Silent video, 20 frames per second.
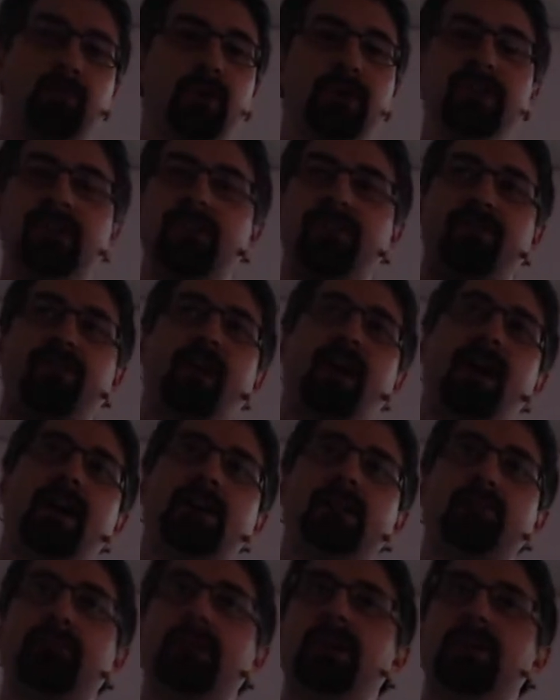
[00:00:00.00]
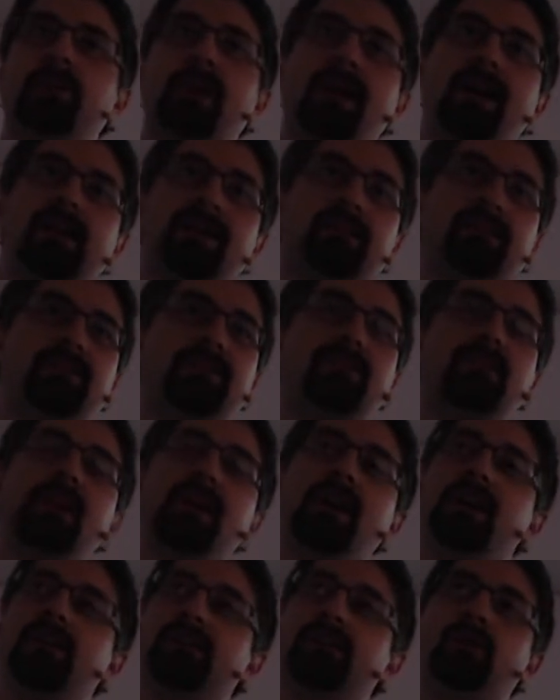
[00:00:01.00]
predefined build packs,
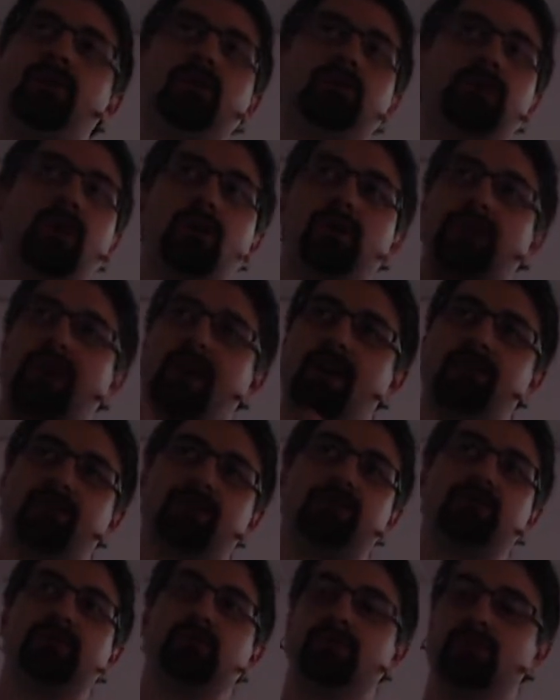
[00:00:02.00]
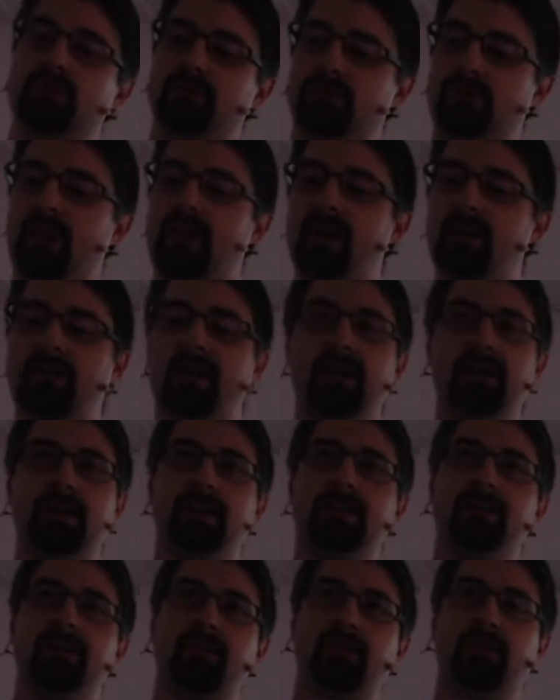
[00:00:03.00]
so you don't have to care
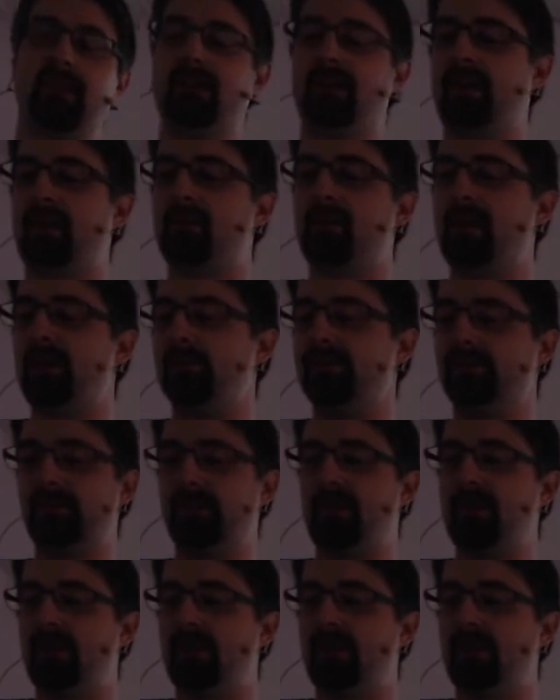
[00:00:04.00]
anything about